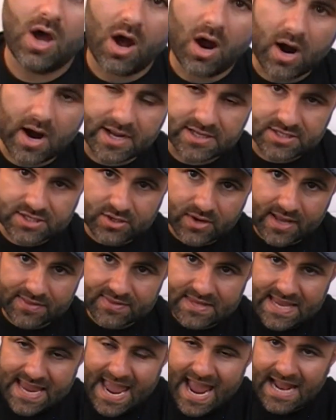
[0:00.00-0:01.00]
Alright, so at
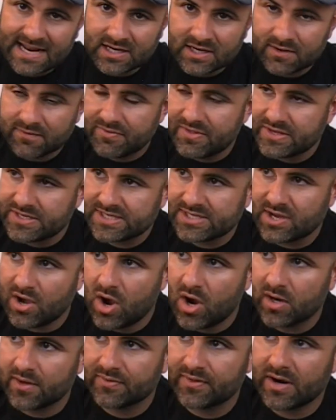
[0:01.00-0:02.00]
the end of the
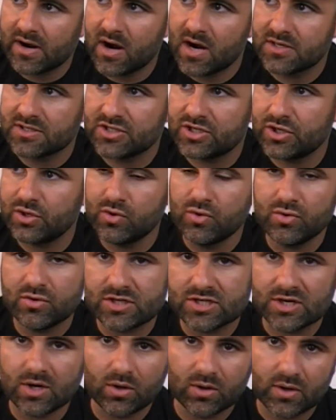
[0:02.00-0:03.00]
song there are two
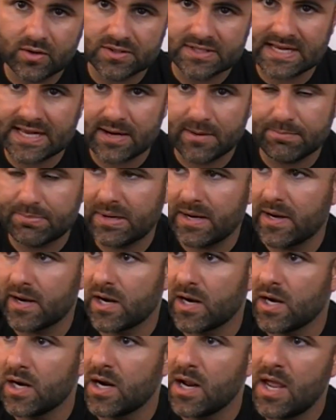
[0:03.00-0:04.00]
solos that
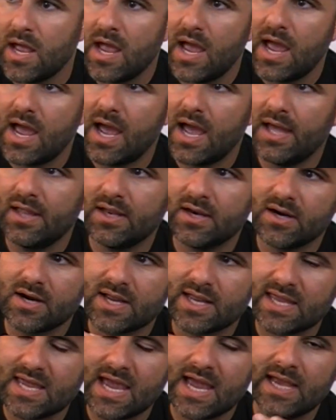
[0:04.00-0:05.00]
appear, and they're
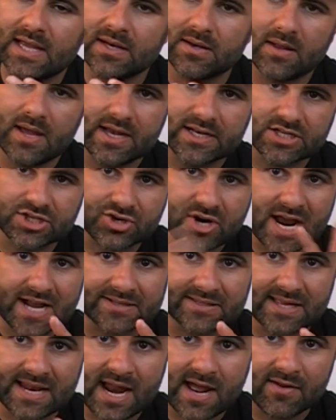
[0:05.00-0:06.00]
again
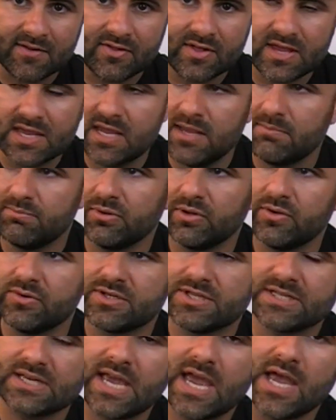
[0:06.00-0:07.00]
extracted out of the E blues
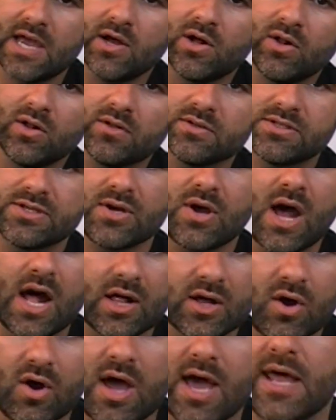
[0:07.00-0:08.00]
scale, so
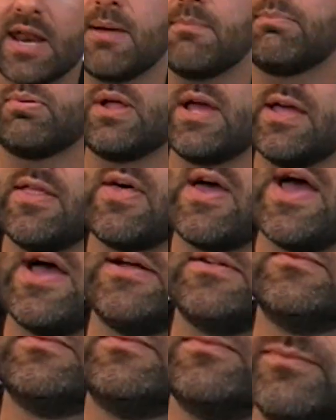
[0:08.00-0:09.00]
I'll go ahead and play
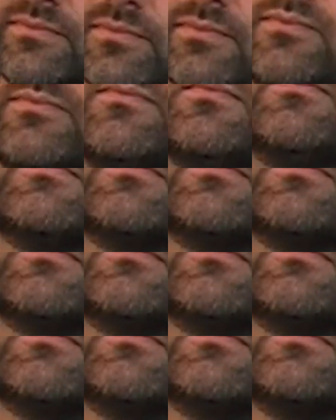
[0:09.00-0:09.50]
that.